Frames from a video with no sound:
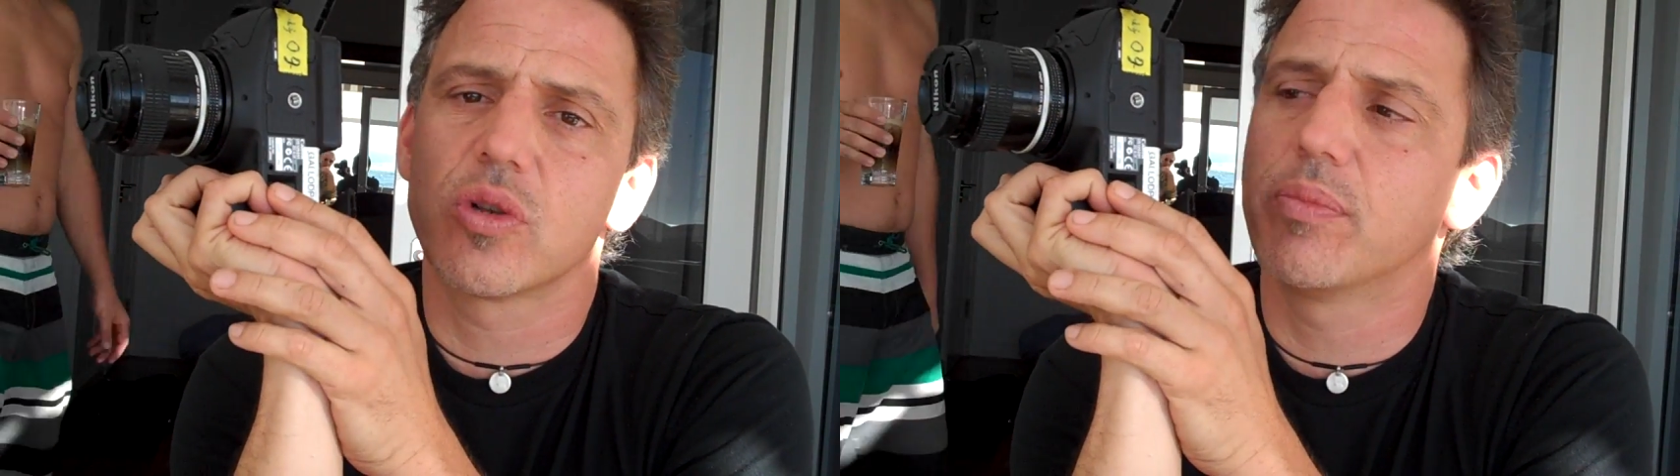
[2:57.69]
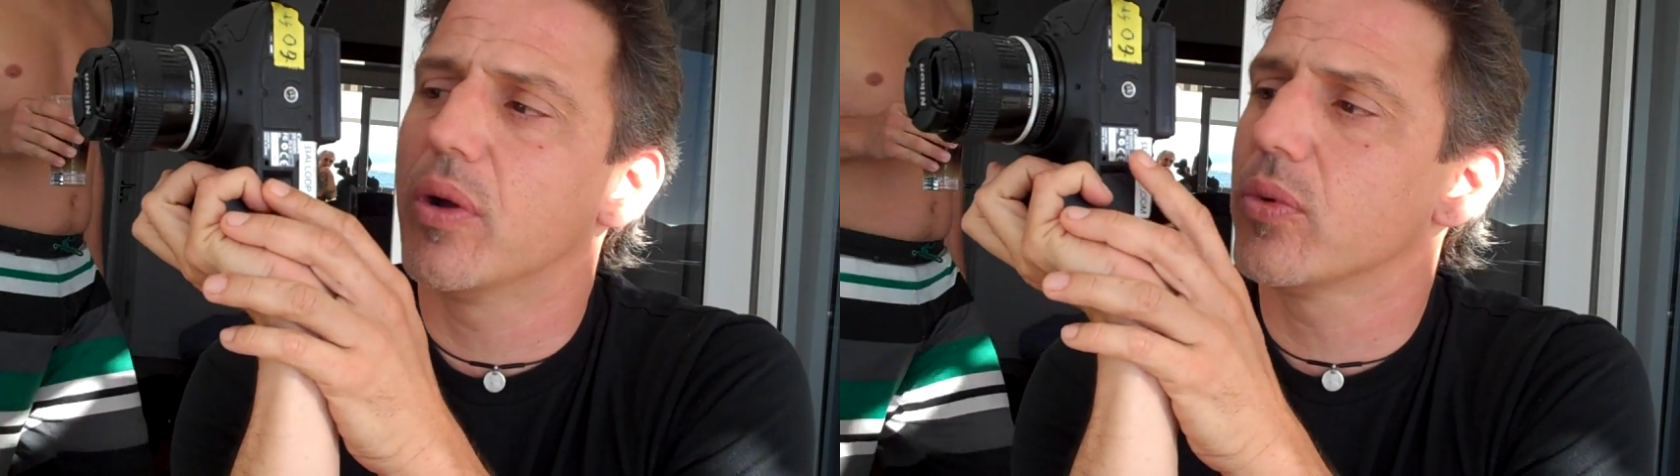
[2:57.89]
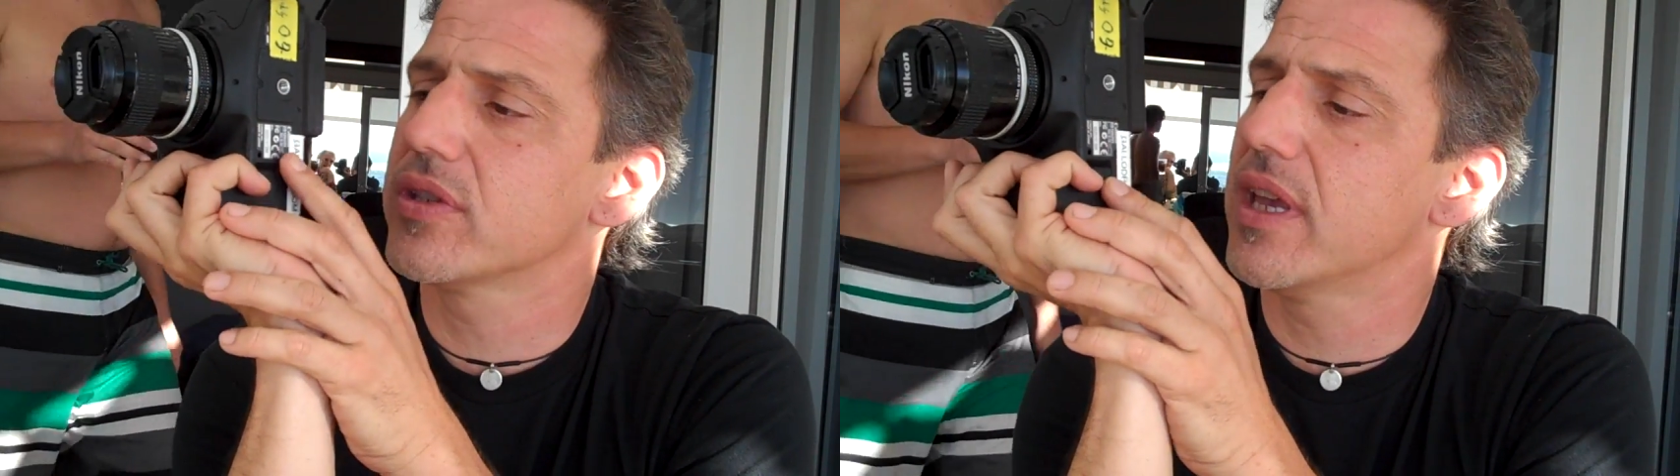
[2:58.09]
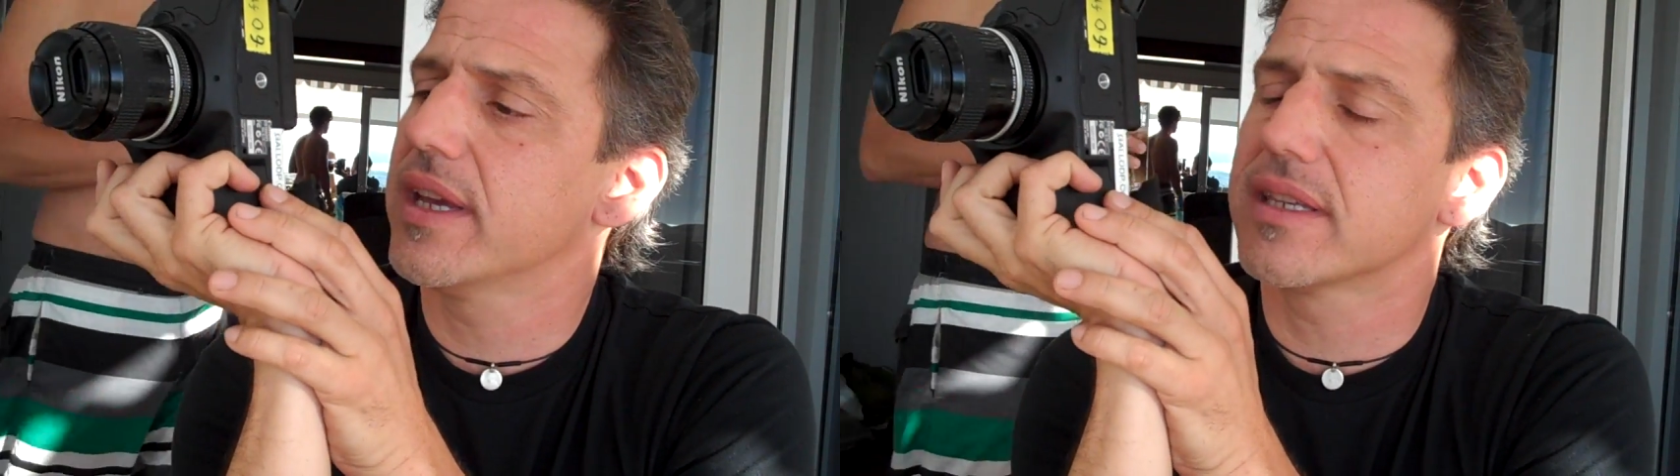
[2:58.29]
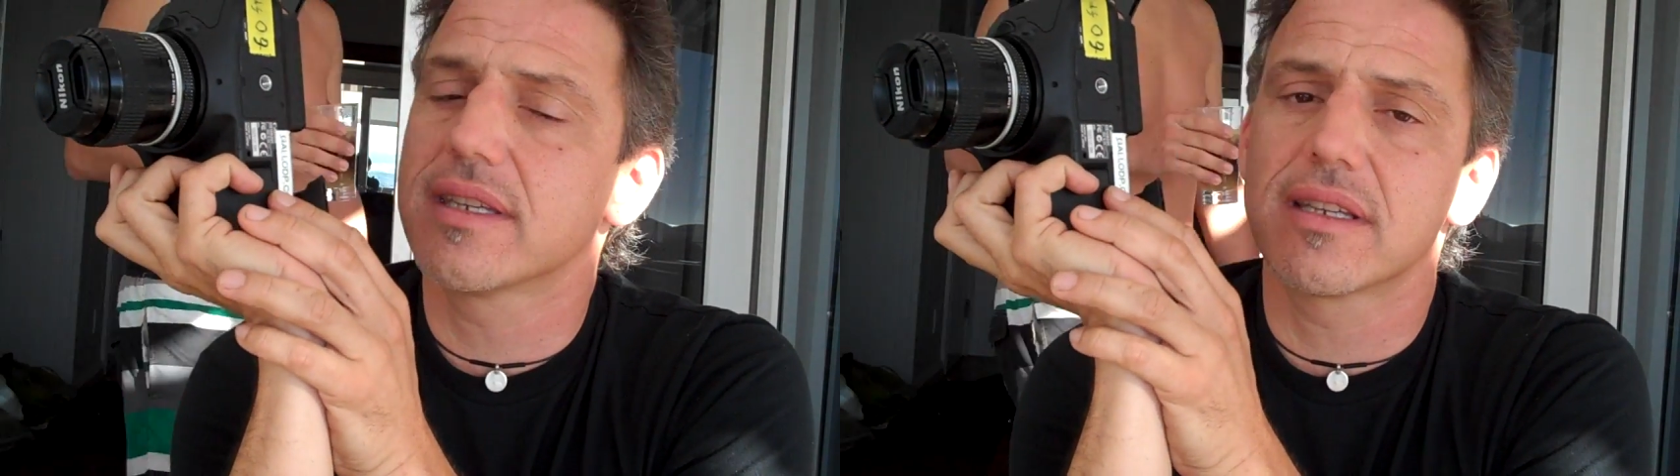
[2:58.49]
but we're staying at
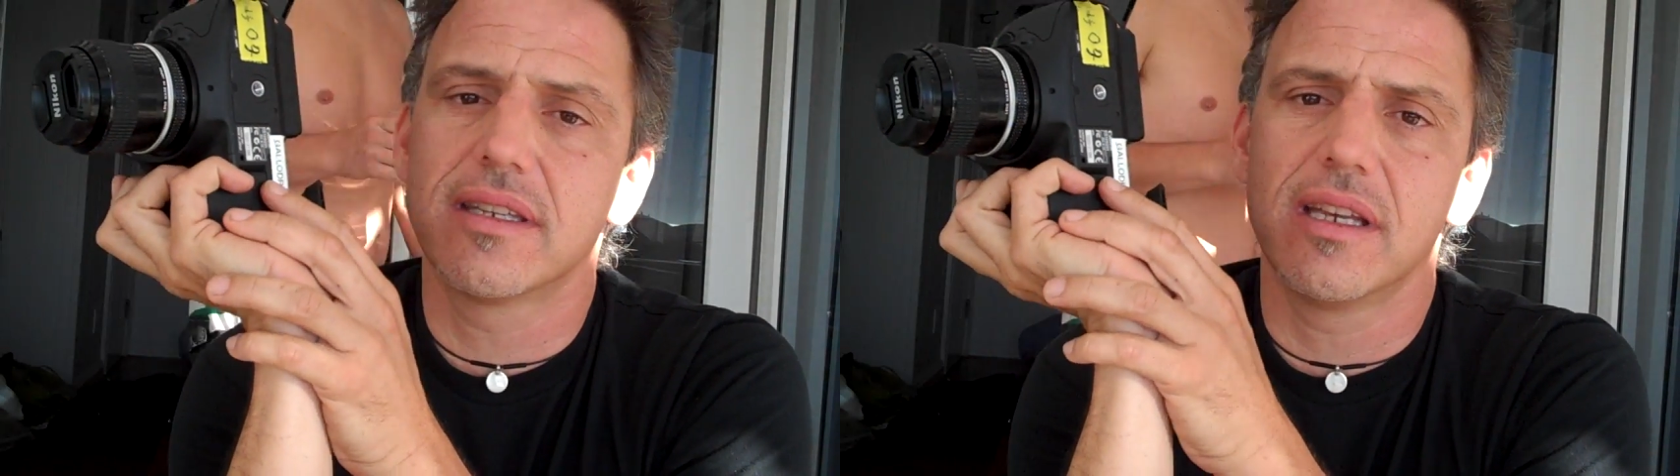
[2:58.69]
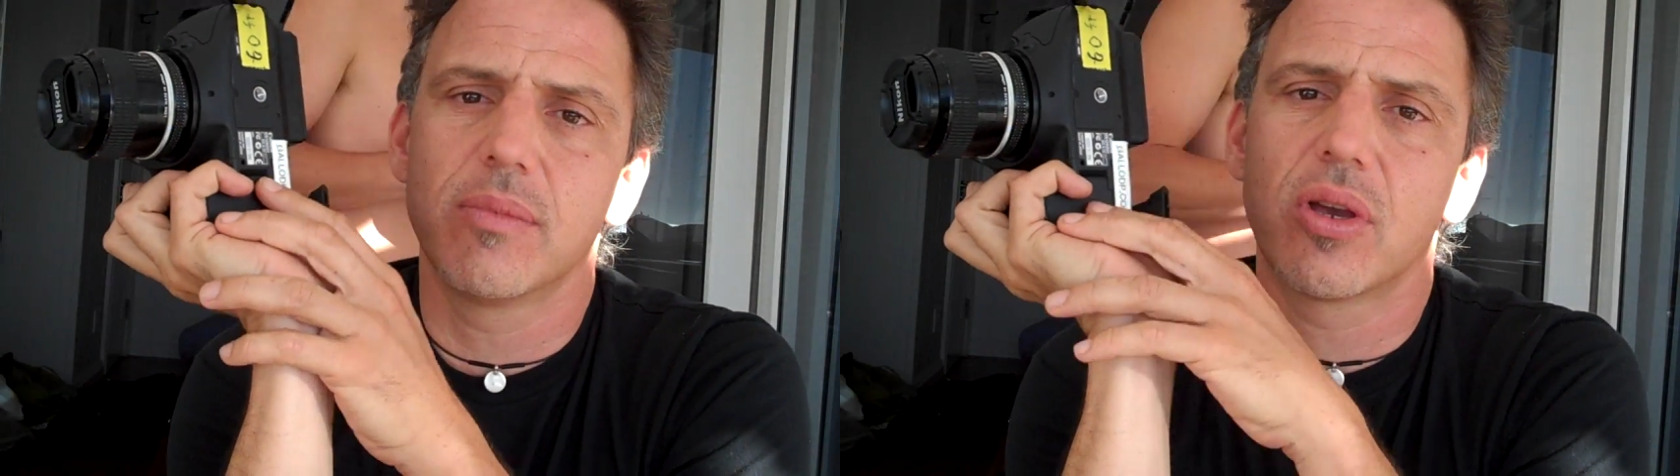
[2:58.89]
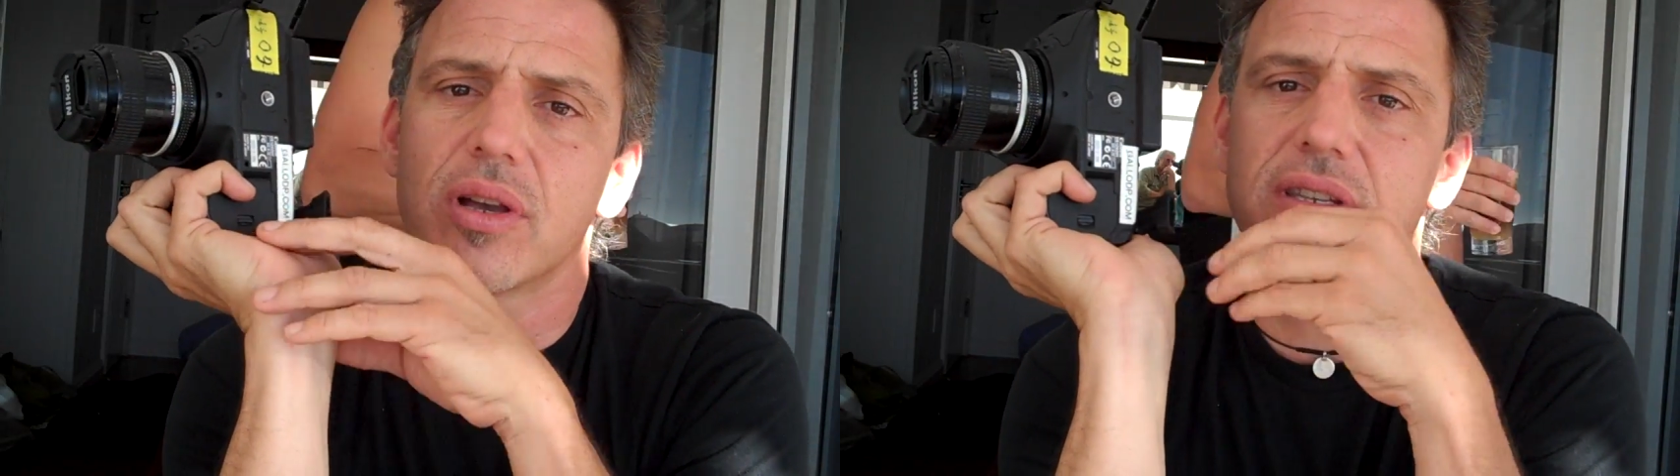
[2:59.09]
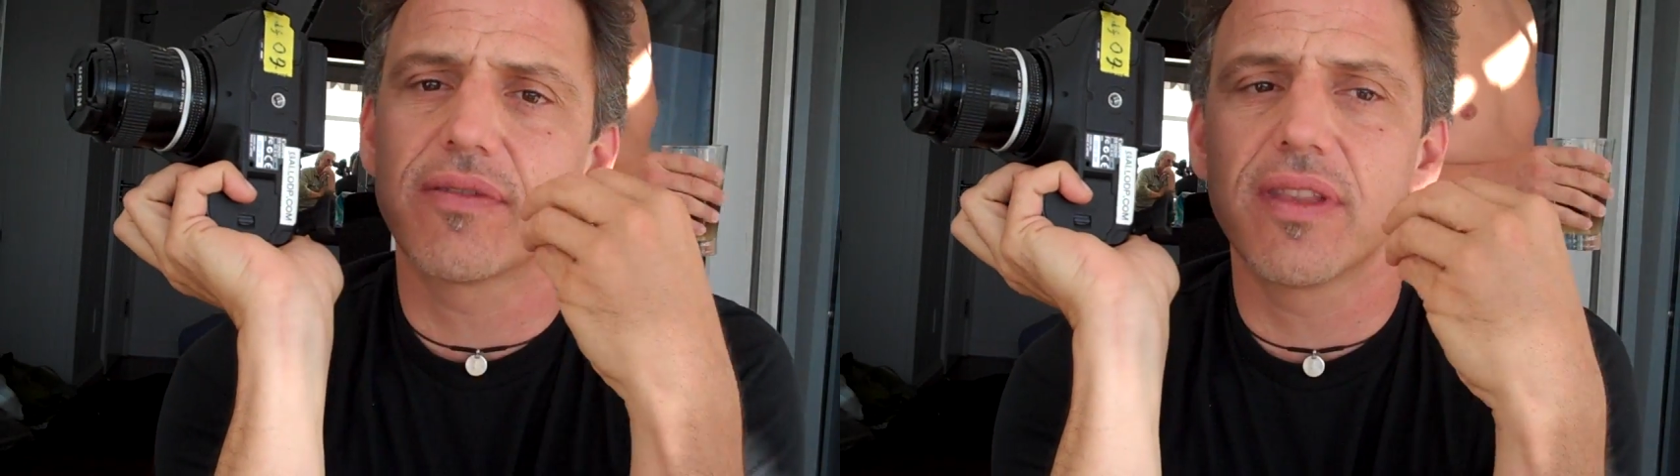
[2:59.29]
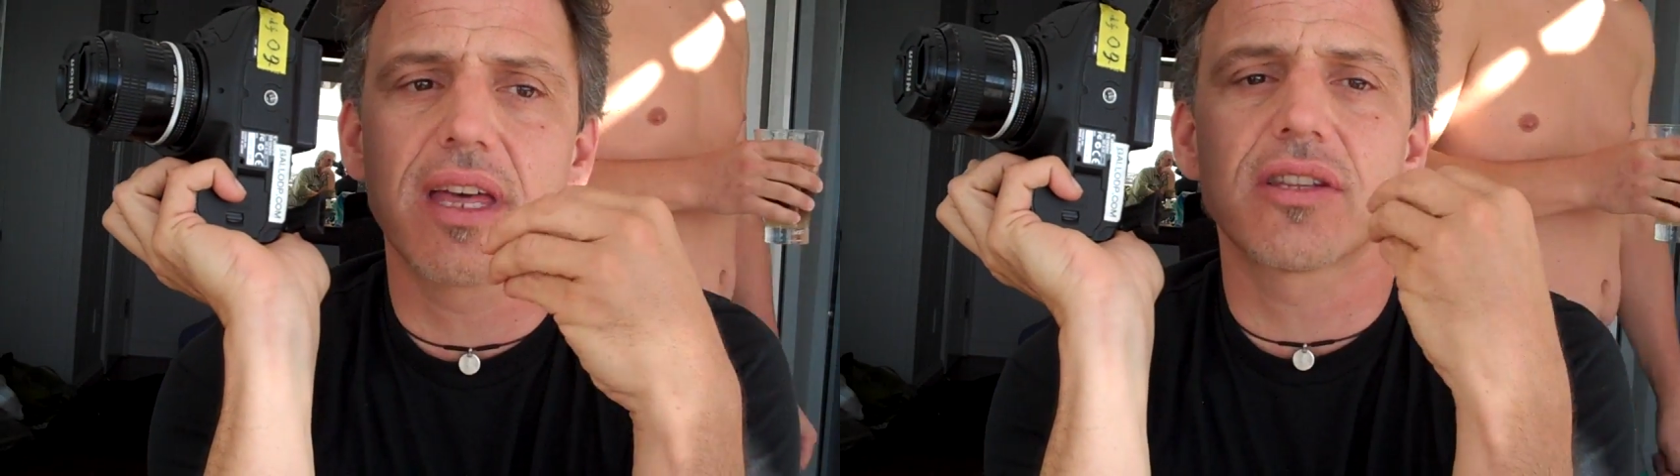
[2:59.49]
16 because if
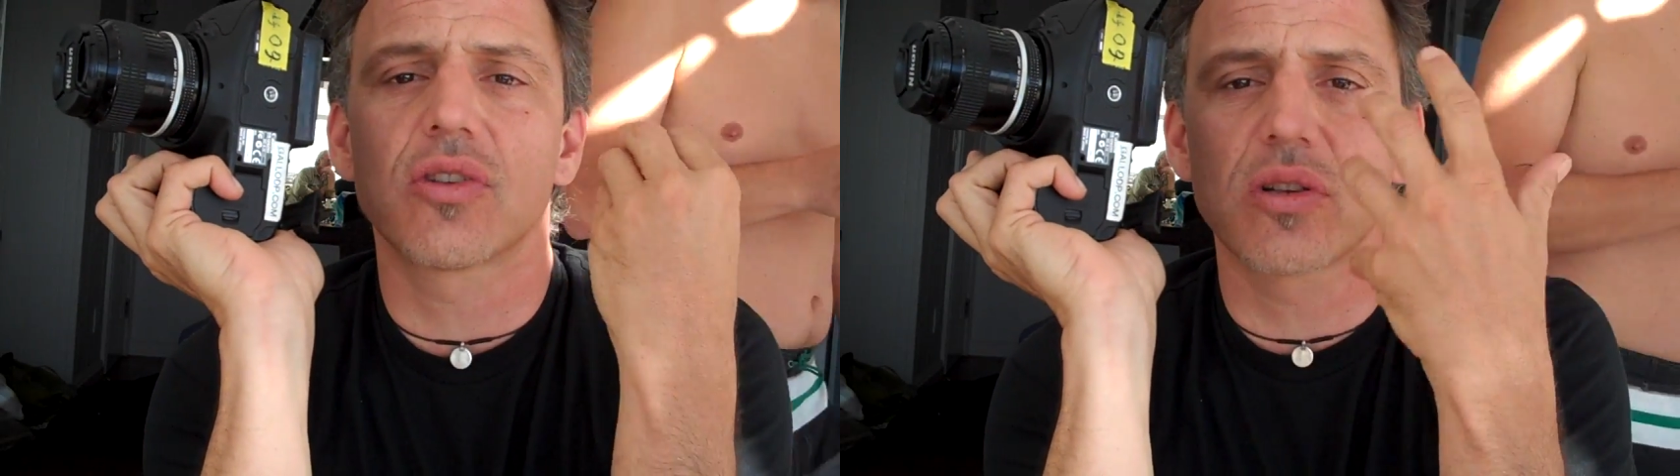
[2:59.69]
not, it starts to